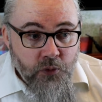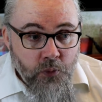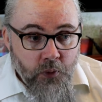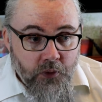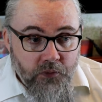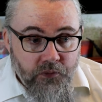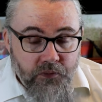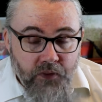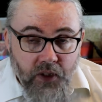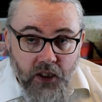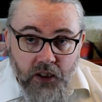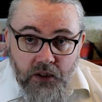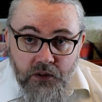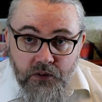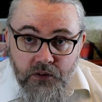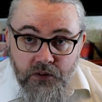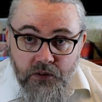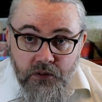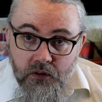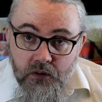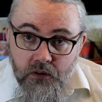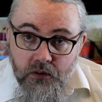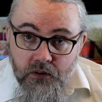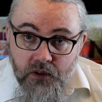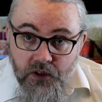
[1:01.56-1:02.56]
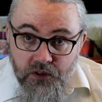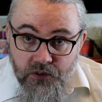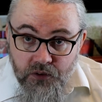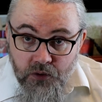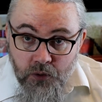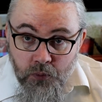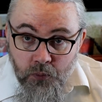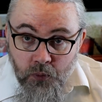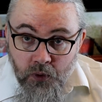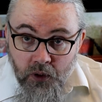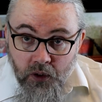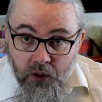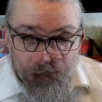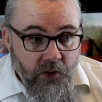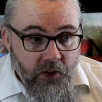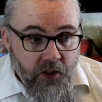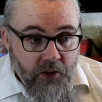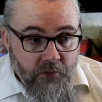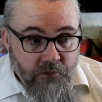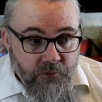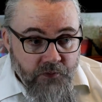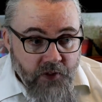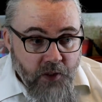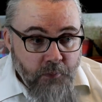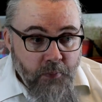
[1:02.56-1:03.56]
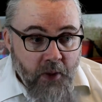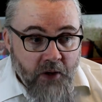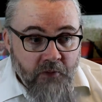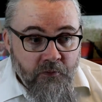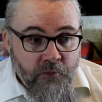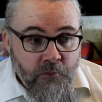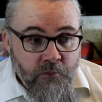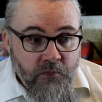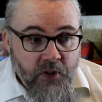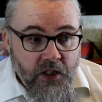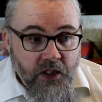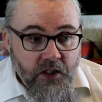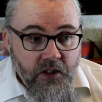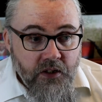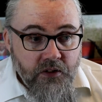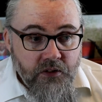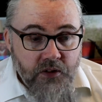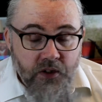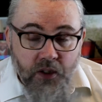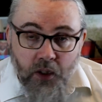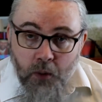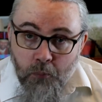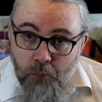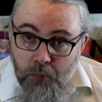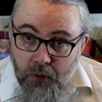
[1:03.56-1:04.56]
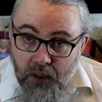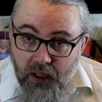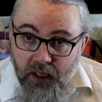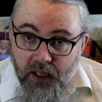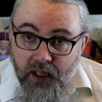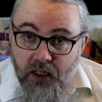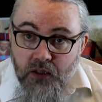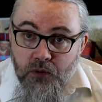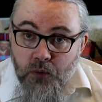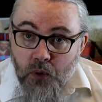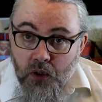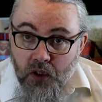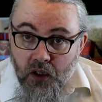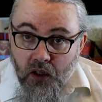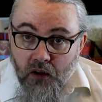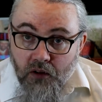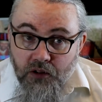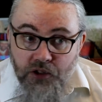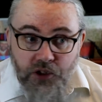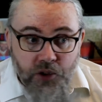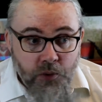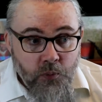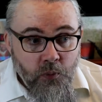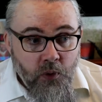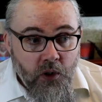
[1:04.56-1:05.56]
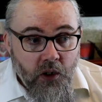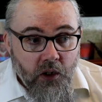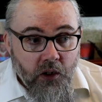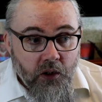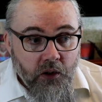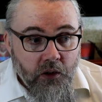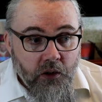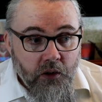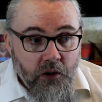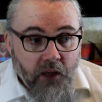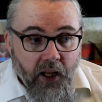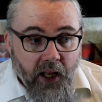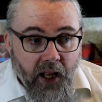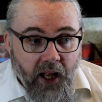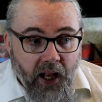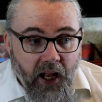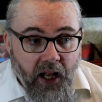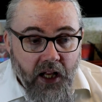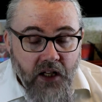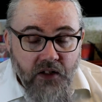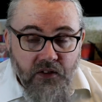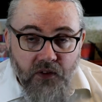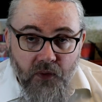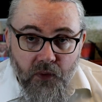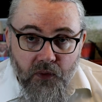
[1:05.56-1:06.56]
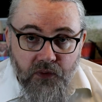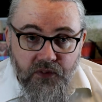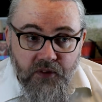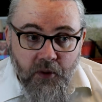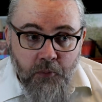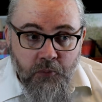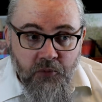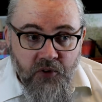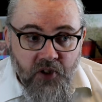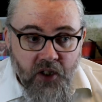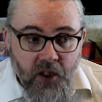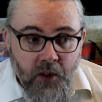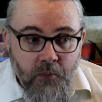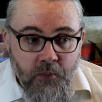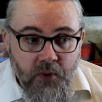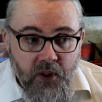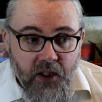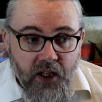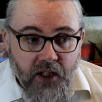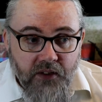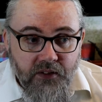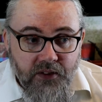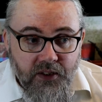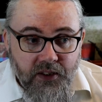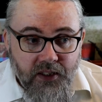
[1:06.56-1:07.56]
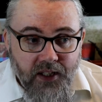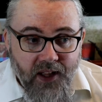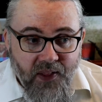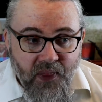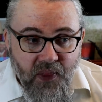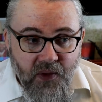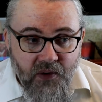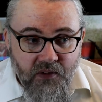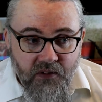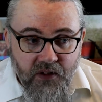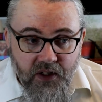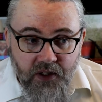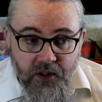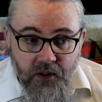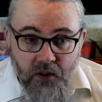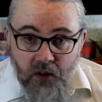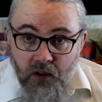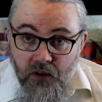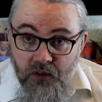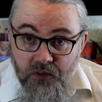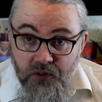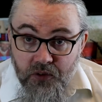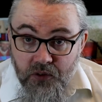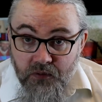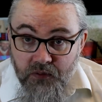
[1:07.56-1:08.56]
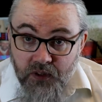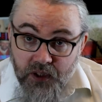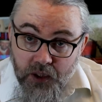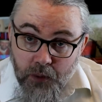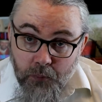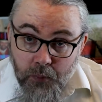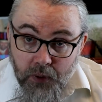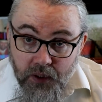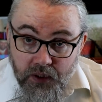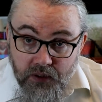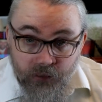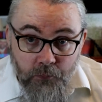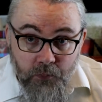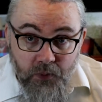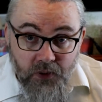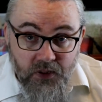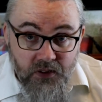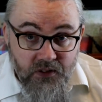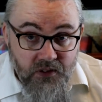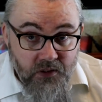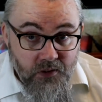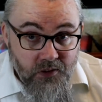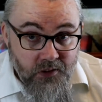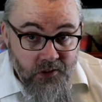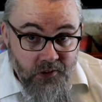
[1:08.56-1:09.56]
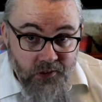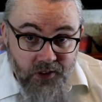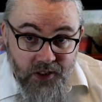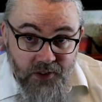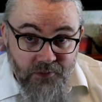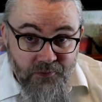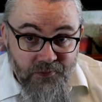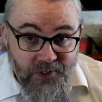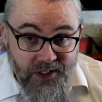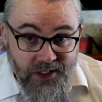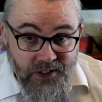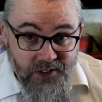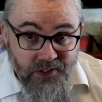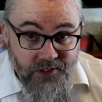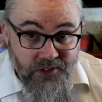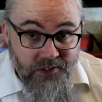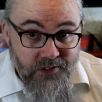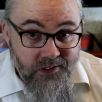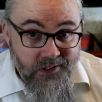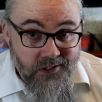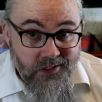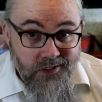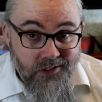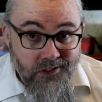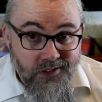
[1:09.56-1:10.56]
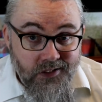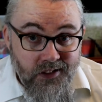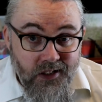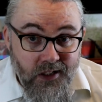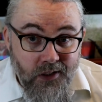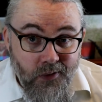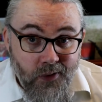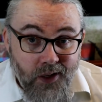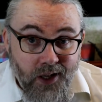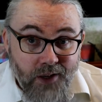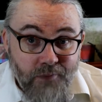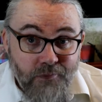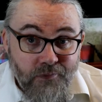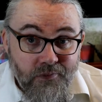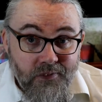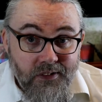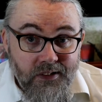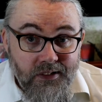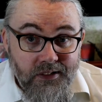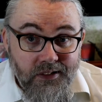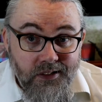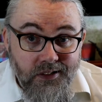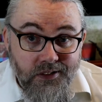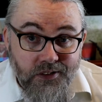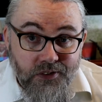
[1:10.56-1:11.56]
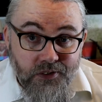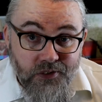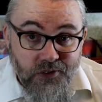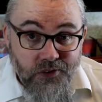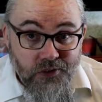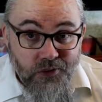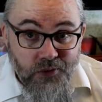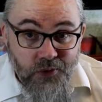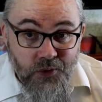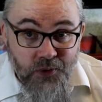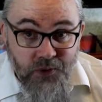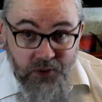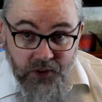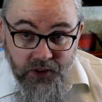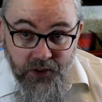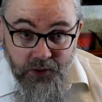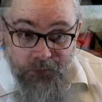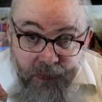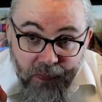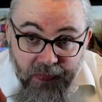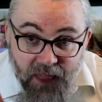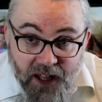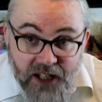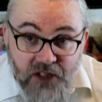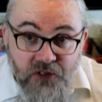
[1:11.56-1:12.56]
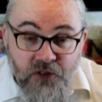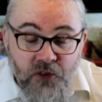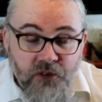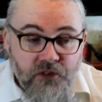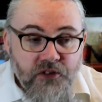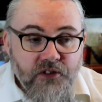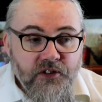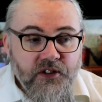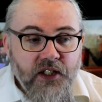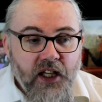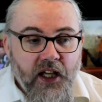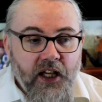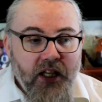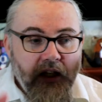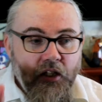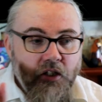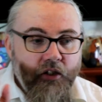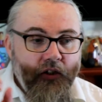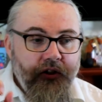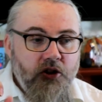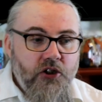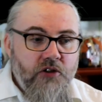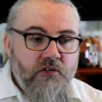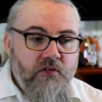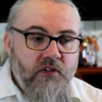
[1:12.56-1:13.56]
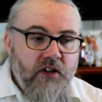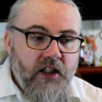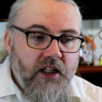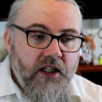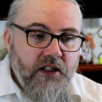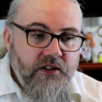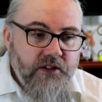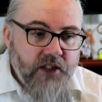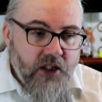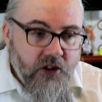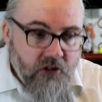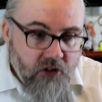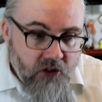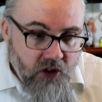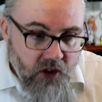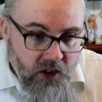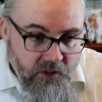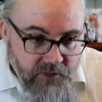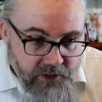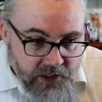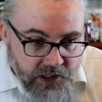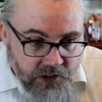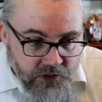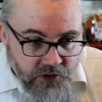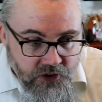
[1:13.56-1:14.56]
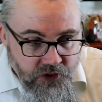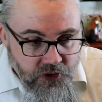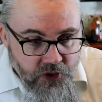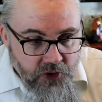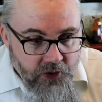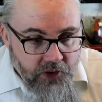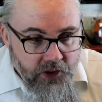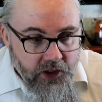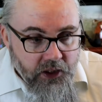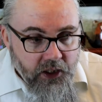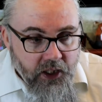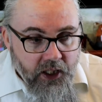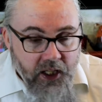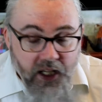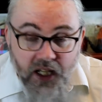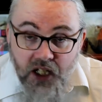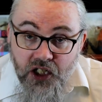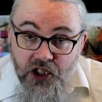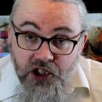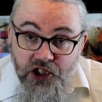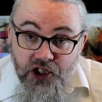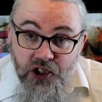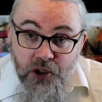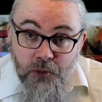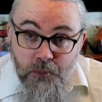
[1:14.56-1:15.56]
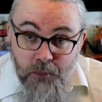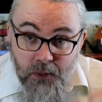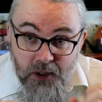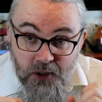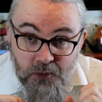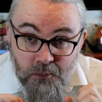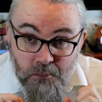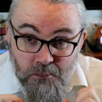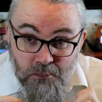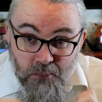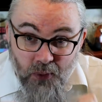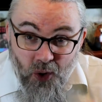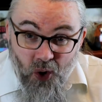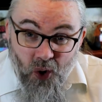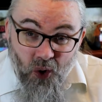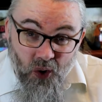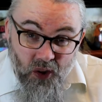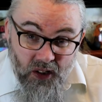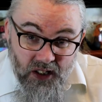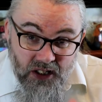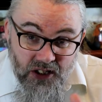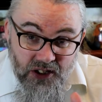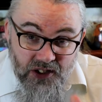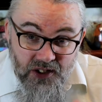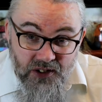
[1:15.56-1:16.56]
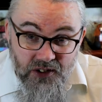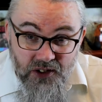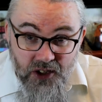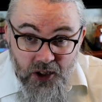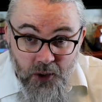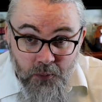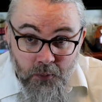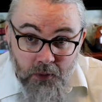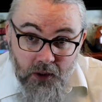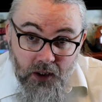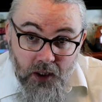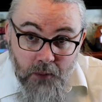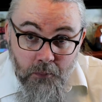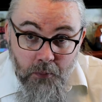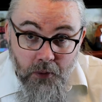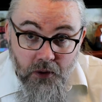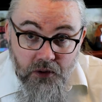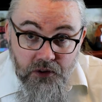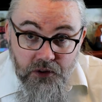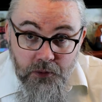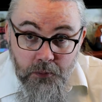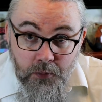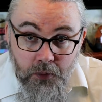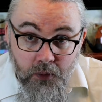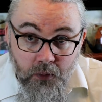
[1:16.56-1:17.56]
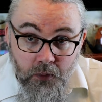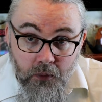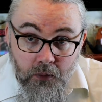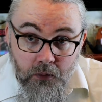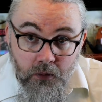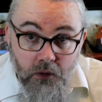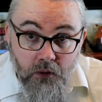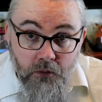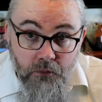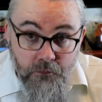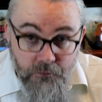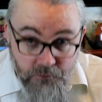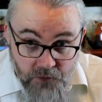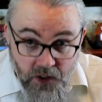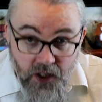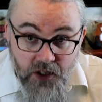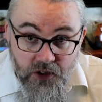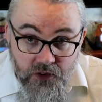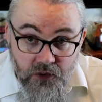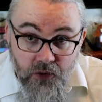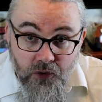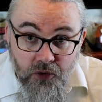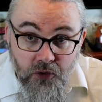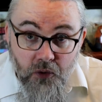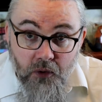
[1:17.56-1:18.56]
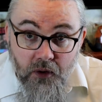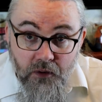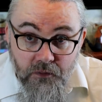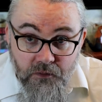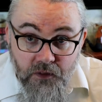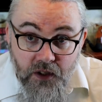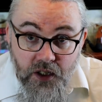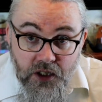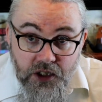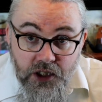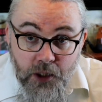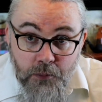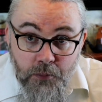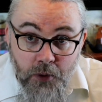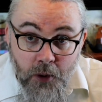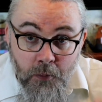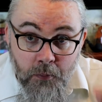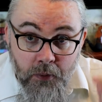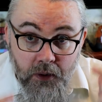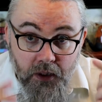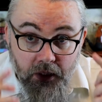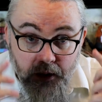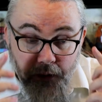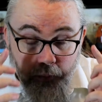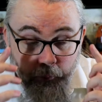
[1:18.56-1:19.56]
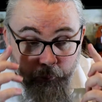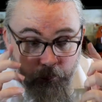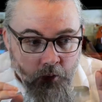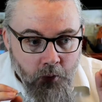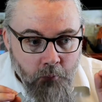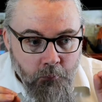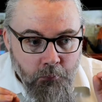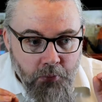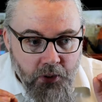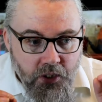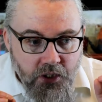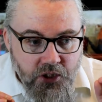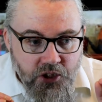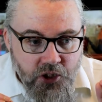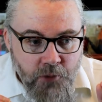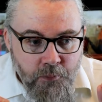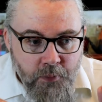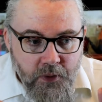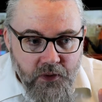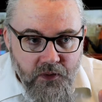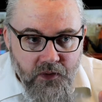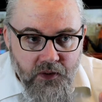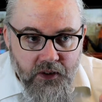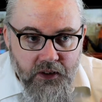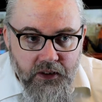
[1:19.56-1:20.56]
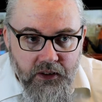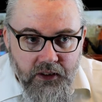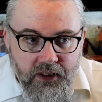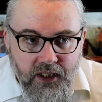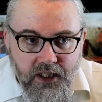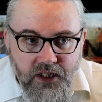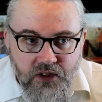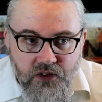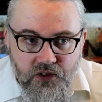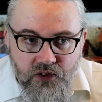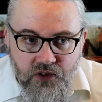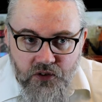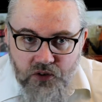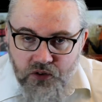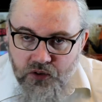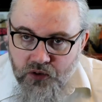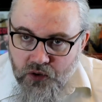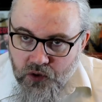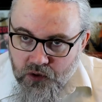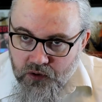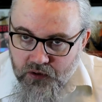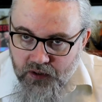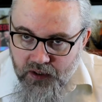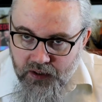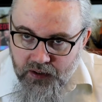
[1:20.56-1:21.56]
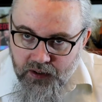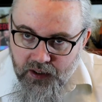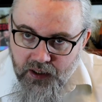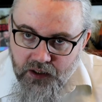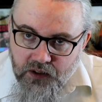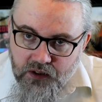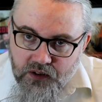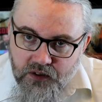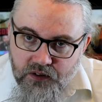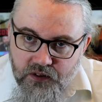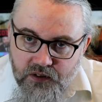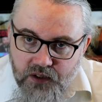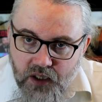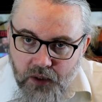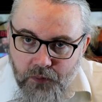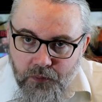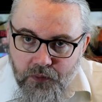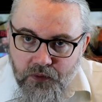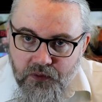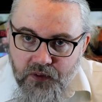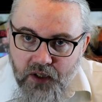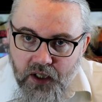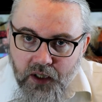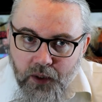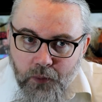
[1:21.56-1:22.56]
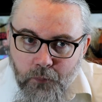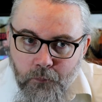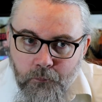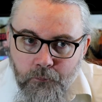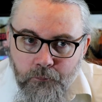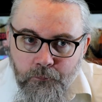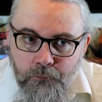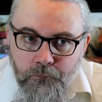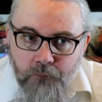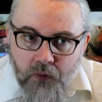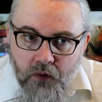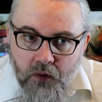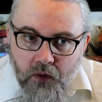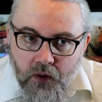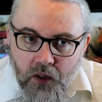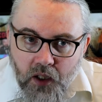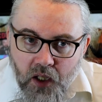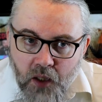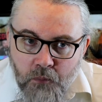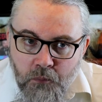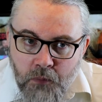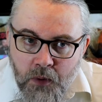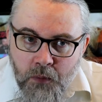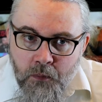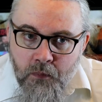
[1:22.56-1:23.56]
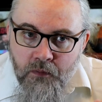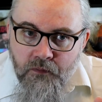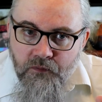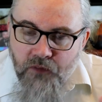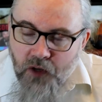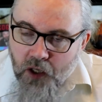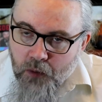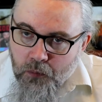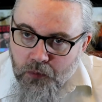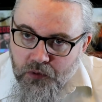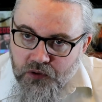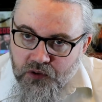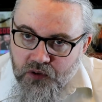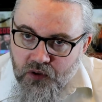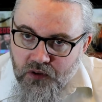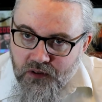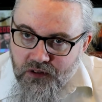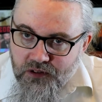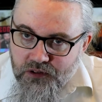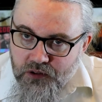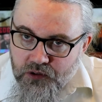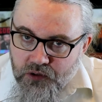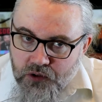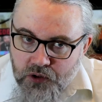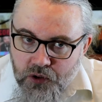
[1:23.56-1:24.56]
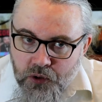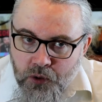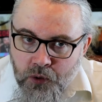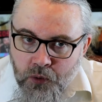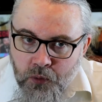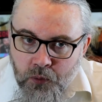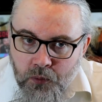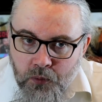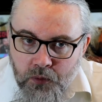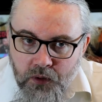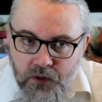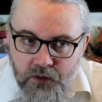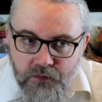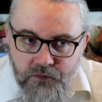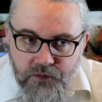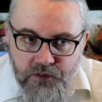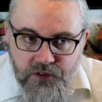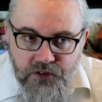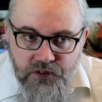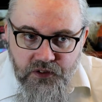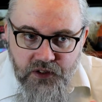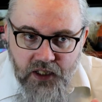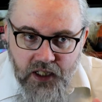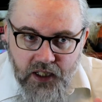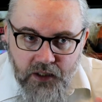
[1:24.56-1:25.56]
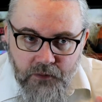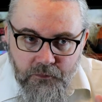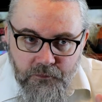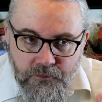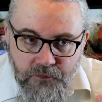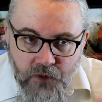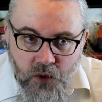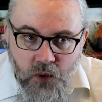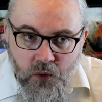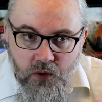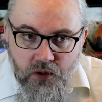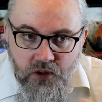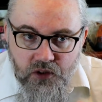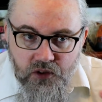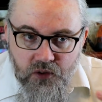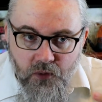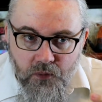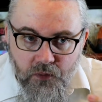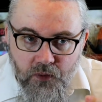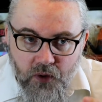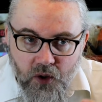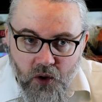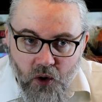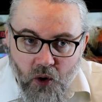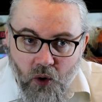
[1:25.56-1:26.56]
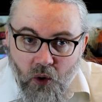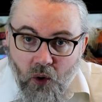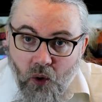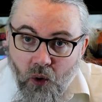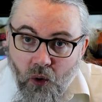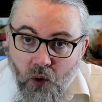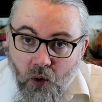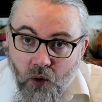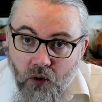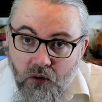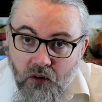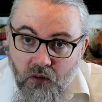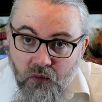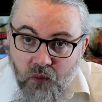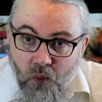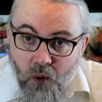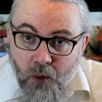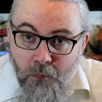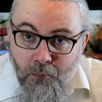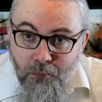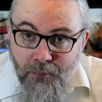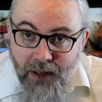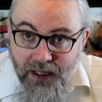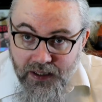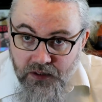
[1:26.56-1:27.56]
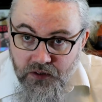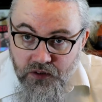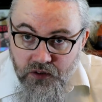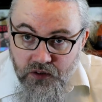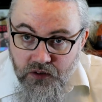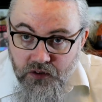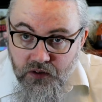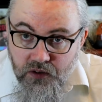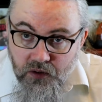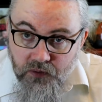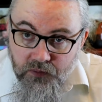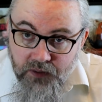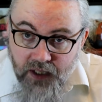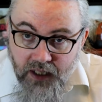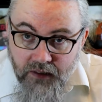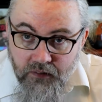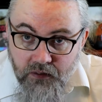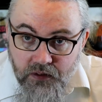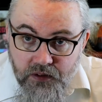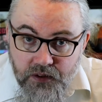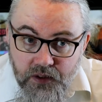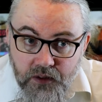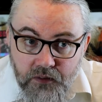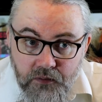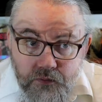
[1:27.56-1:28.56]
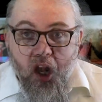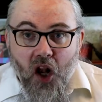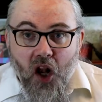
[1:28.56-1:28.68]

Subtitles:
what does and does not work. You get feedback from readers and it can play into a larger work. And at the same time, you get to gather and enhance your reader base, because you can't have readers until you have released a story. That's not to say you should release a crudely written story. It should be as polished as humanly possible. Finish the story, finish it properly, but it should be the least story needed to tell the tale. A minimum viable story is a tool for staying focused on the core of what matters to your narrative.